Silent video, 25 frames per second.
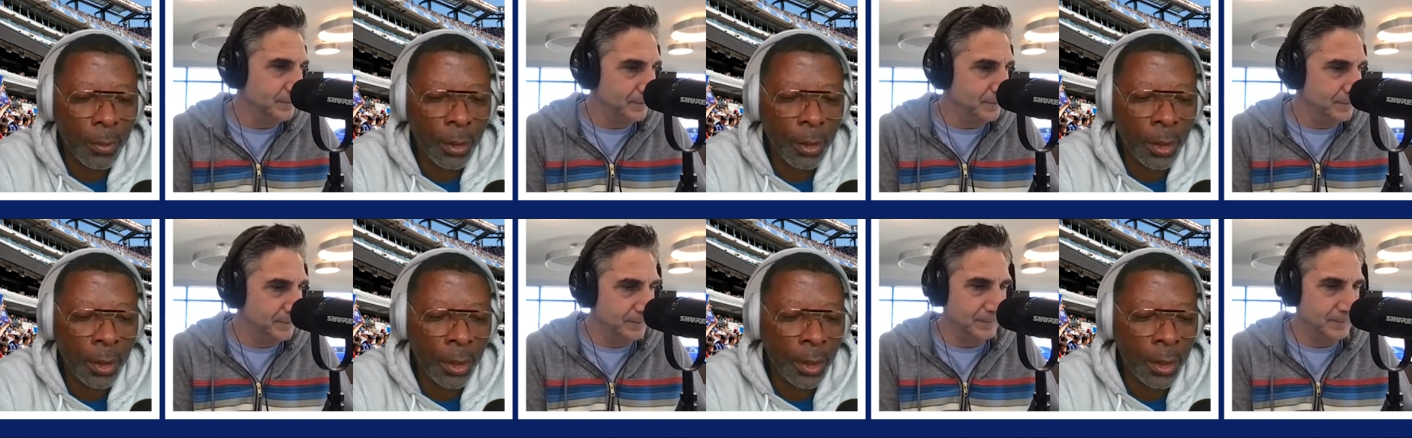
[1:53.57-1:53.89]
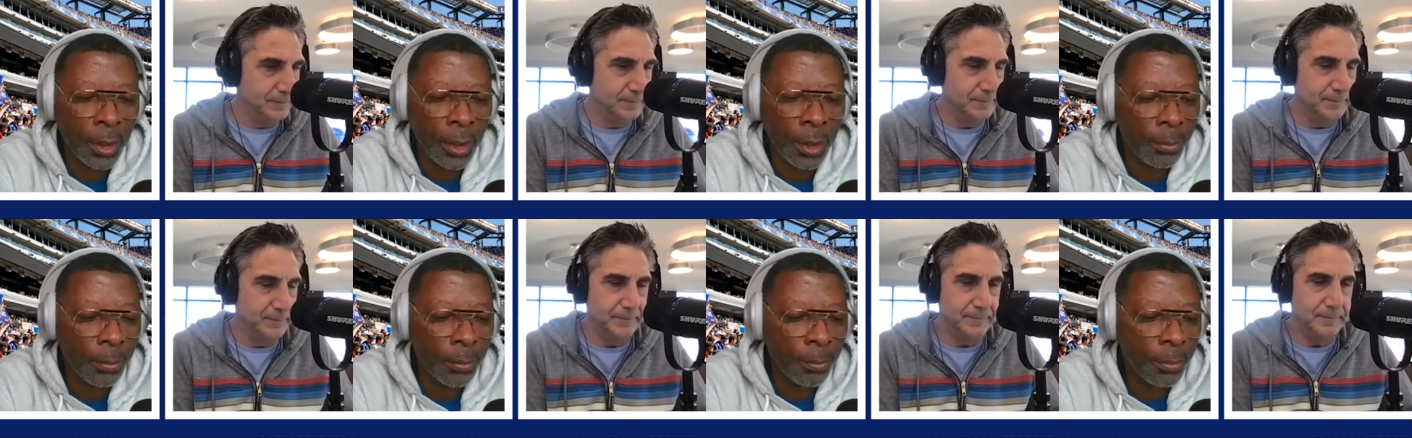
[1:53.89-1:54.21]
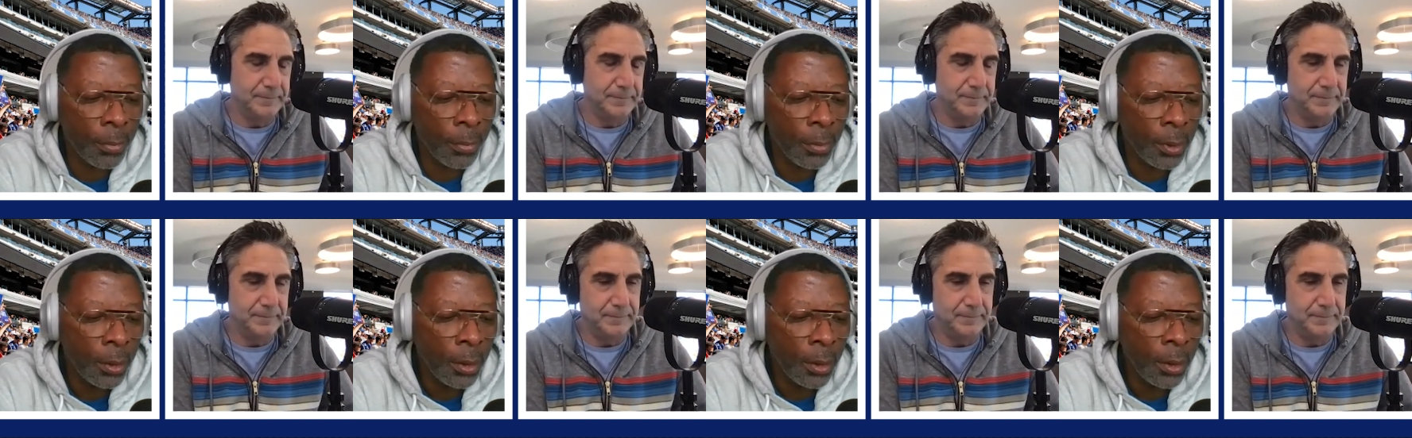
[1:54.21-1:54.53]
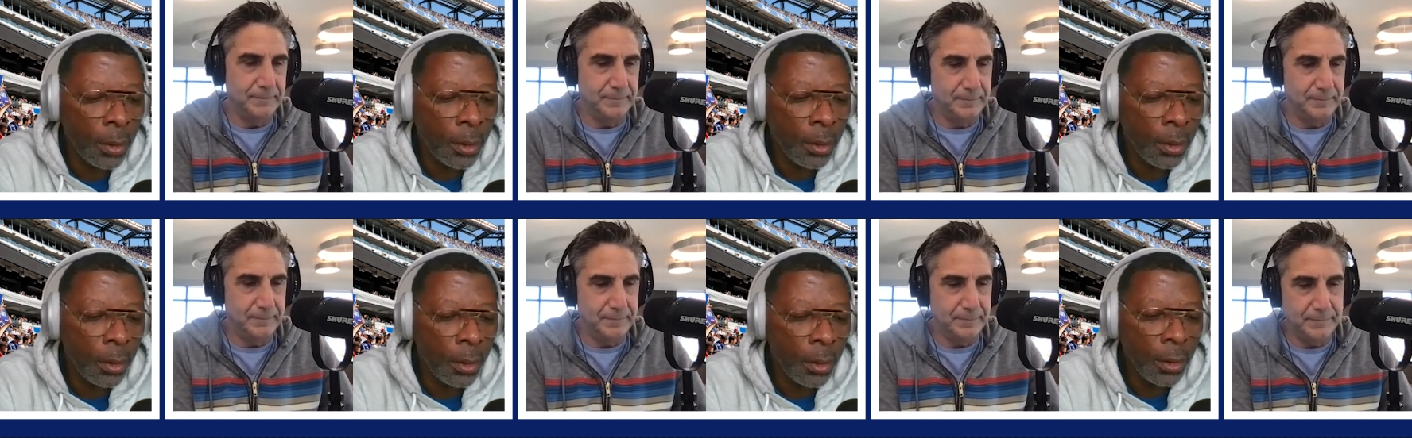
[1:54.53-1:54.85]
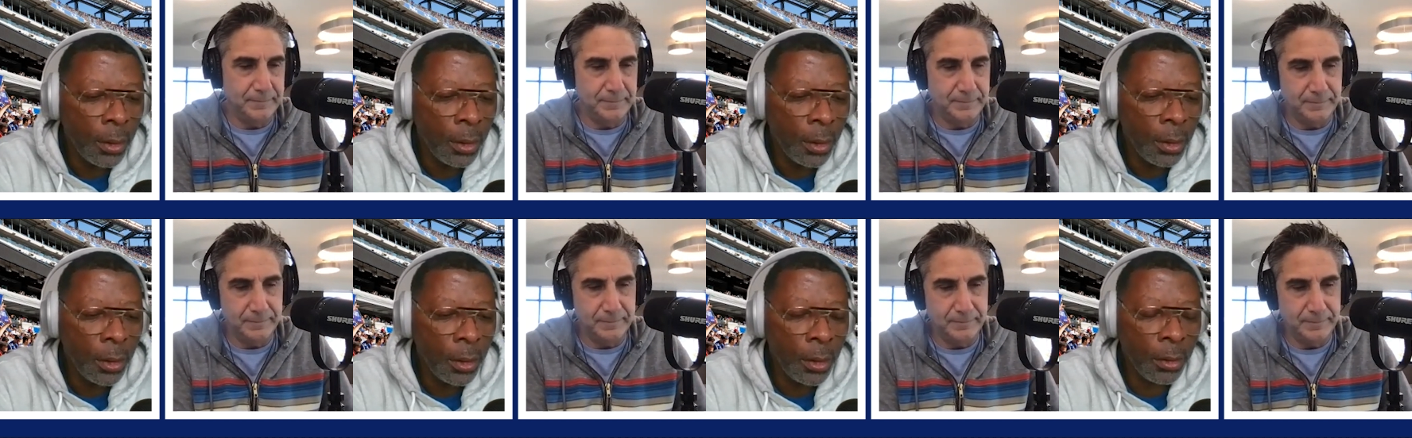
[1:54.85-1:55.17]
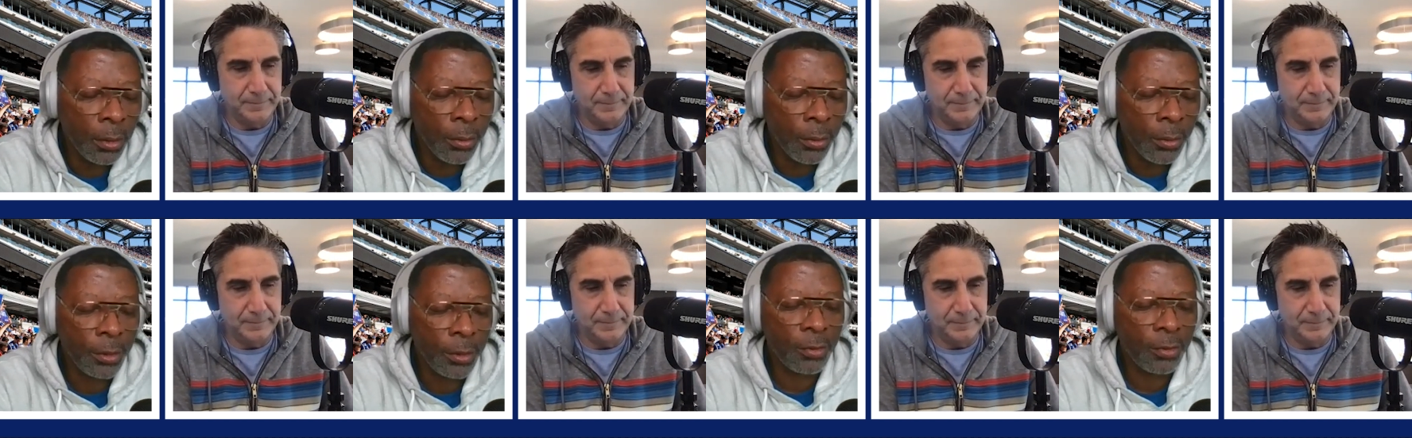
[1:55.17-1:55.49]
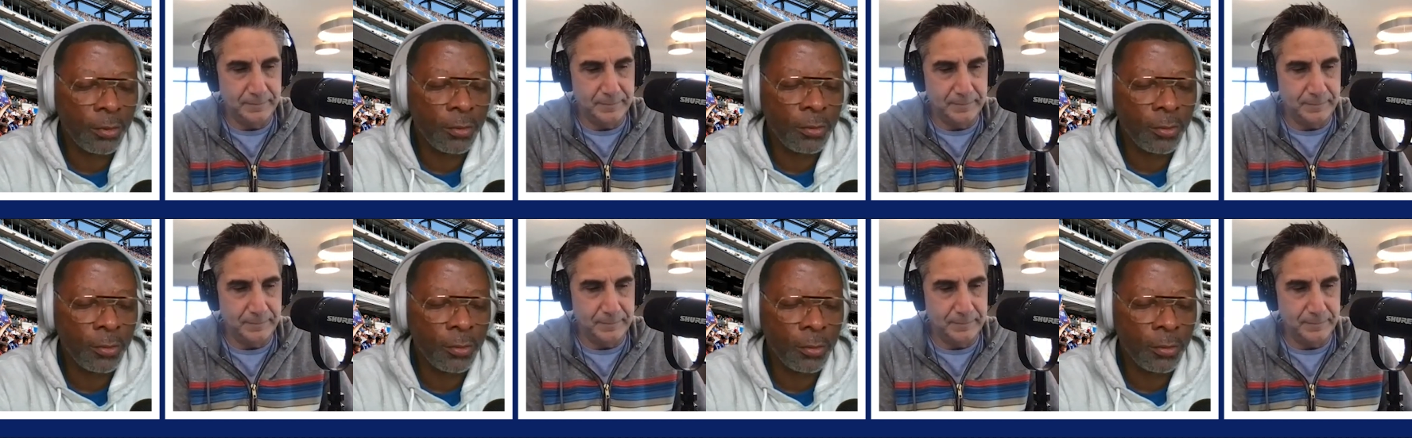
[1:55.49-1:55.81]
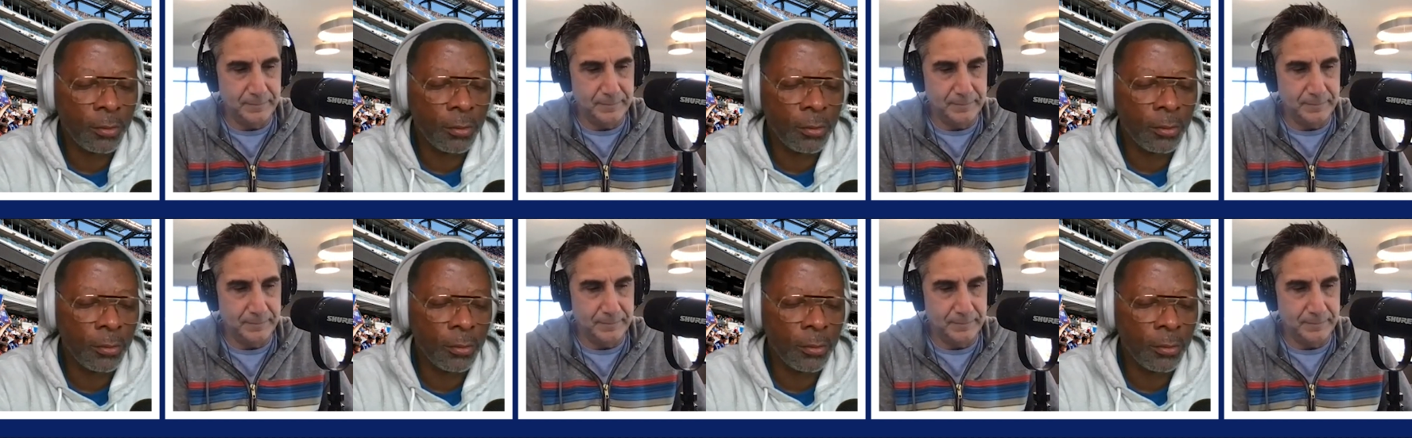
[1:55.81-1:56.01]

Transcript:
Speaker 1: Um, you know this